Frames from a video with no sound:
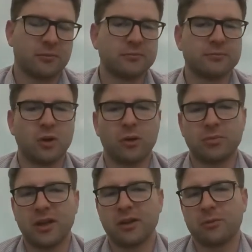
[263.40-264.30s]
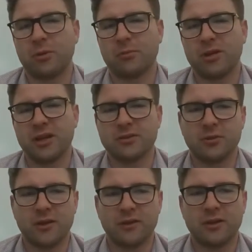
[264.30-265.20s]
pot plant or pot plants,
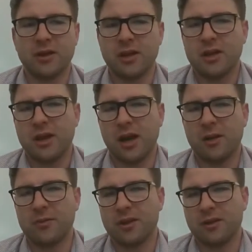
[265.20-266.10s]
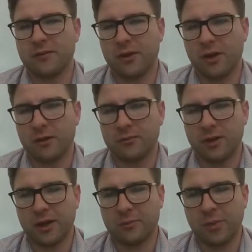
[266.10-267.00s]
whatever, and then you've got
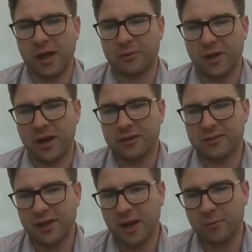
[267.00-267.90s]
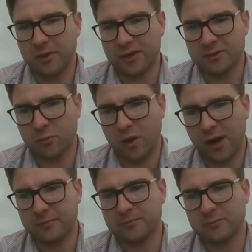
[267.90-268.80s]
a background set up with this
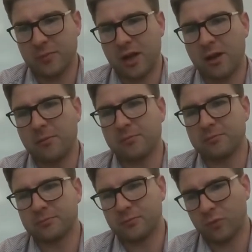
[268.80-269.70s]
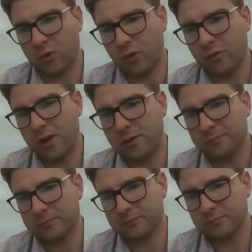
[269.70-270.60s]
white roller
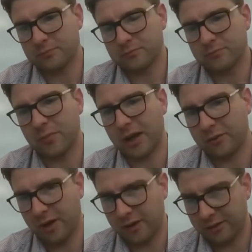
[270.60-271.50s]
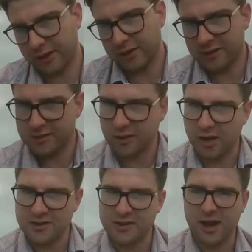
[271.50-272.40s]
background thing that
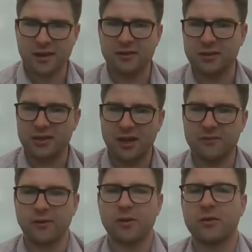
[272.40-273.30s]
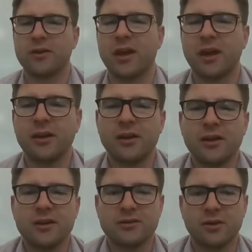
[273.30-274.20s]
slides down, and you take the photo on that.
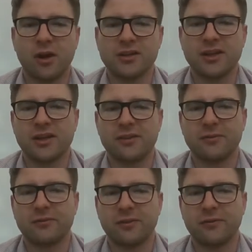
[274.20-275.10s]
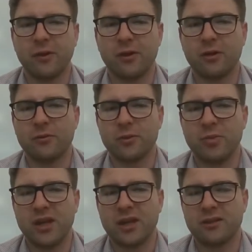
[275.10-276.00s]
So ideally the photo would
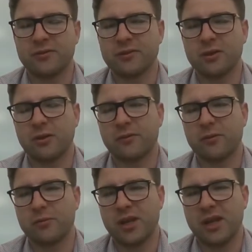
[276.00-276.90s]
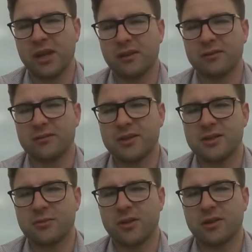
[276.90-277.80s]
be here, the photographer would be here. This
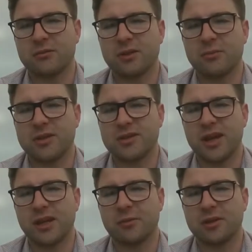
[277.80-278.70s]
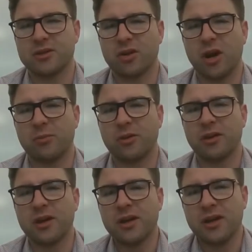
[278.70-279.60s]
is where you'd be standing with your
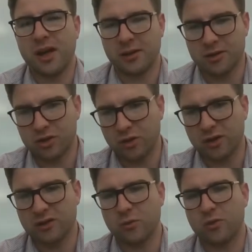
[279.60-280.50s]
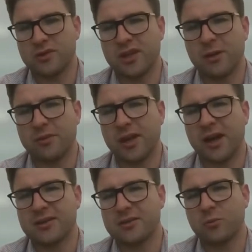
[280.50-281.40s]
tripod, and you're shooting towards there with
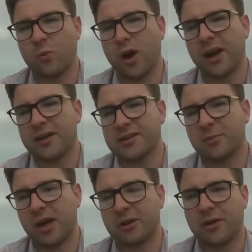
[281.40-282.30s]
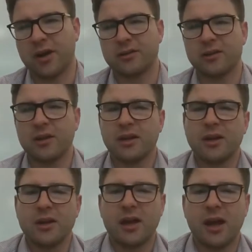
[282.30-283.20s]
that as white as the background.
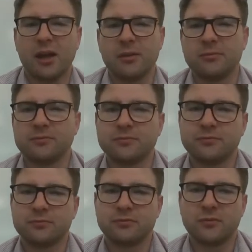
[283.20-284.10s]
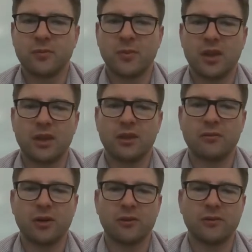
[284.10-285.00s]
Then
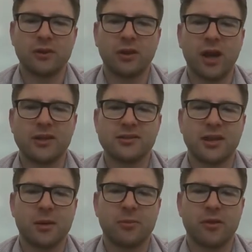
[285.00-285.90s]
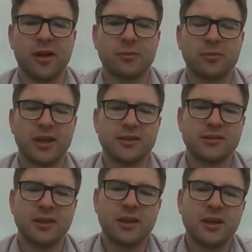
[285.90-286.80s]
they've got a few lights set up around the
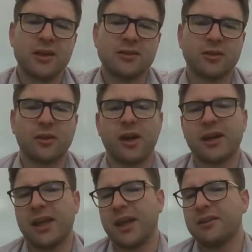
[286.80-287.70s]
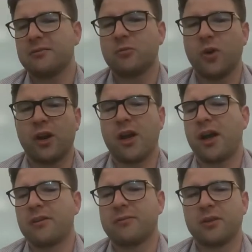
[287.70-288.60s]
place. So again,
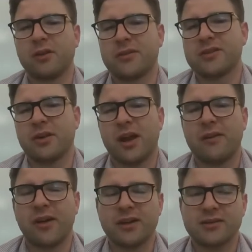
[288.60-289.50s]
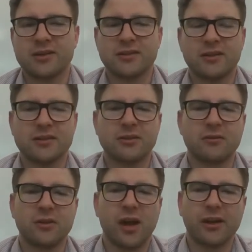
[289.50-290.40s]
a lot of us don't have access to this sort
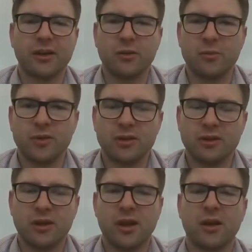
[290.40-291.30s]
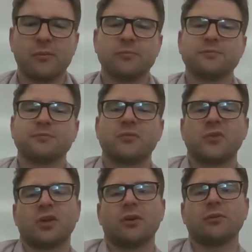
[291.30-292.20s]
of lighting equipment.
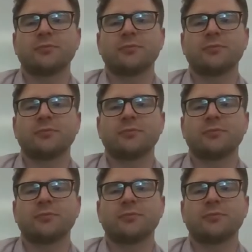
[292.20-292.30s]
So